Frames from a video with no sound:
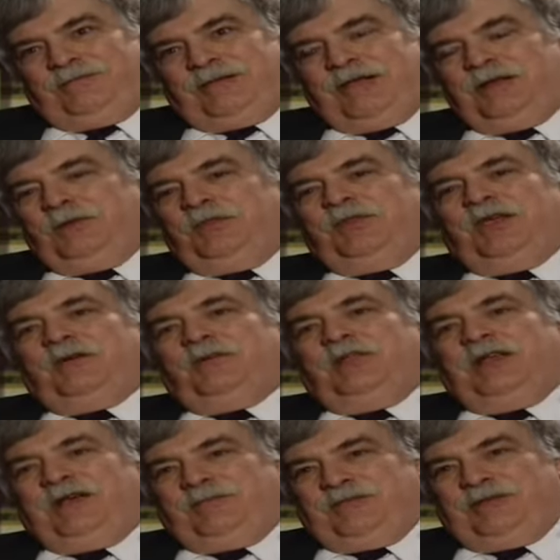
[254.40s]
I don't think it will
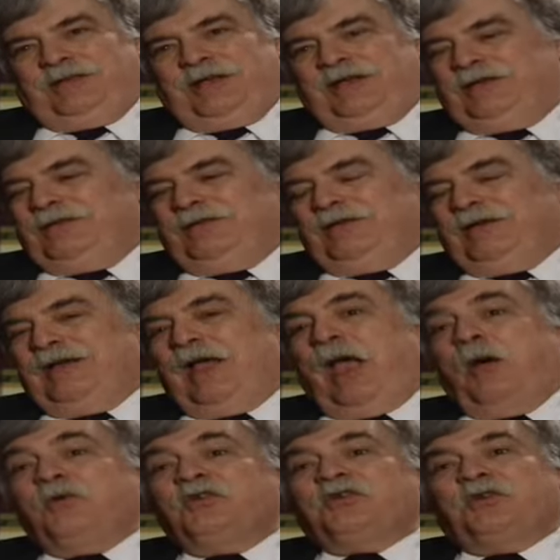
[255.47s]
happen. I,
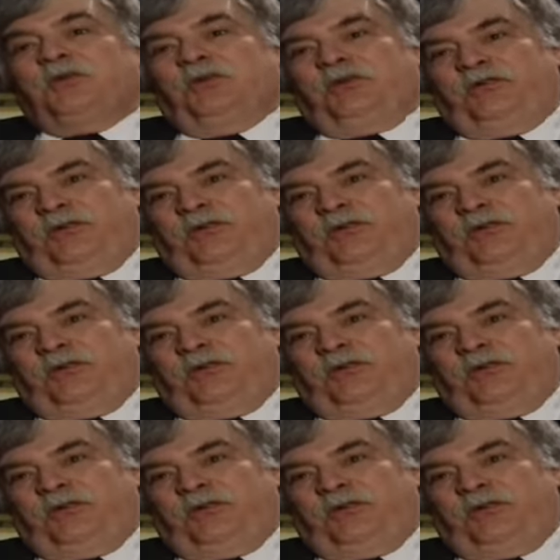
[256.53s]
I wish it were